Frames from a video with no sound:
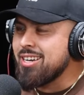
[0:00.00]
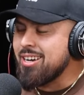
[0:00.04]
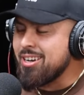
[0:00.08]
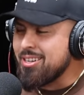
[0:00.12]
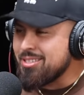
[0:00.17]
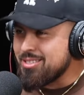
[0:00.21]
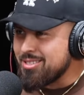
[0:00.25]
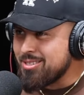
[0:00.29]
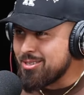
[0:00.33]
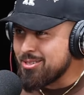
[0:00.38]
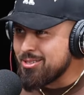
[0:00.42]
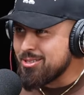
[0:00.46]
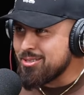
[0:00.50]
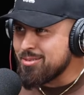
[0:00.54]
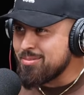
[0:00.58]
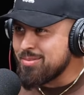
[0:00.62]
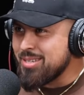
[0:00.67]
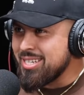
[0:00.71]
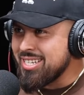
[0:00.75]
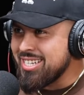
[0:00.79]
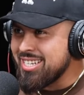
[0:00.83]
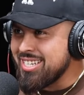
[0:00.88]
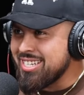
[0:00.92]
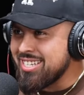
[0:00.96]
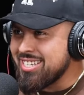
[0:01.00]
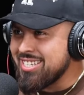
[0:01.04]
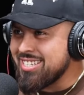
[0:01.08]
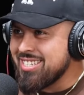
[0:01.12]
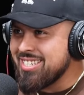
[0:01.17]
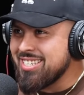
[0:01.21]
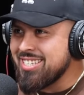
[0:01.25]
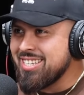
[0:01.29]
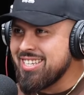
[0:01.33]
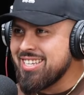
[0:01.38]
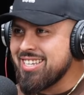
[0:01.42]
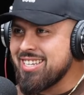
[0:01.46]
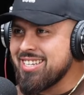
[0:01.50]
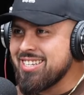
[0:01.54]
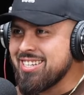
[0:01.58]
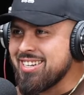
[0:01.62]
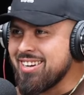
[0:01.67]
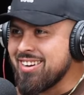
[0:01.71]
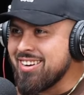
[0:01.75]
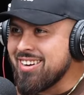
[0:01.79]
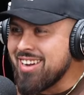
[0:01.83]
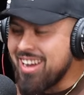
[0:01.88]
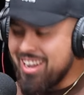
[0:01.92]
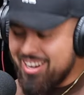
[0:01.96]
on social media.
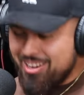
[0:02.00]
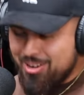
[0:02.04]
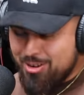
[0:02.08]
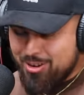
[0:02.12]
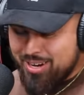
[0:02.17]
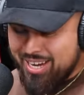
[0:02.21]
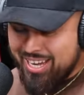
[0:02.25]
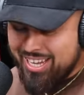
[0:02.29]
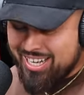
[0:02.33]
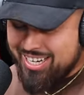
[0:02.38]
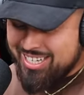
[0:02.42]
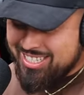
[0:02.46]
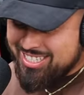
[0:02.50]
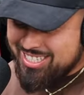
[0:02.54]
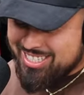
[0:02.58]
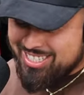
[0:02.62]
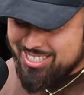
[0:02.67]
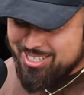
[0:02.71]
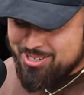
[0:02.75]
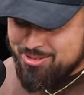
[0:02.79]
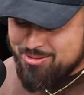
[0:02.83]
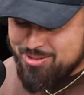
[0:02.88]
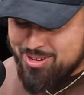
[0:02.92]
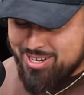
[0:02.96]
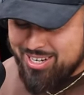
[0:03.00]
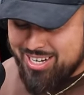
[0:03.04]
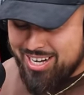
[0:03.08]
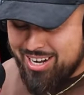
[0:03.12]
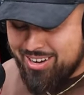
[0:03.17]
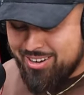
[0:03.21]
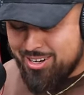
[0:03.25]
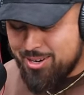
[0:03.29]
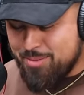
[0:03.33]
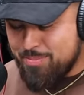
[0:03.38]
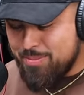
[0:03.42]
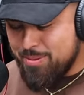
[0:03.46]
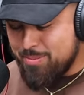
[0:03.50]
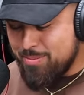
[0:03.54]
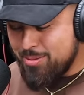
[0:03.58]
You're not located just in one area.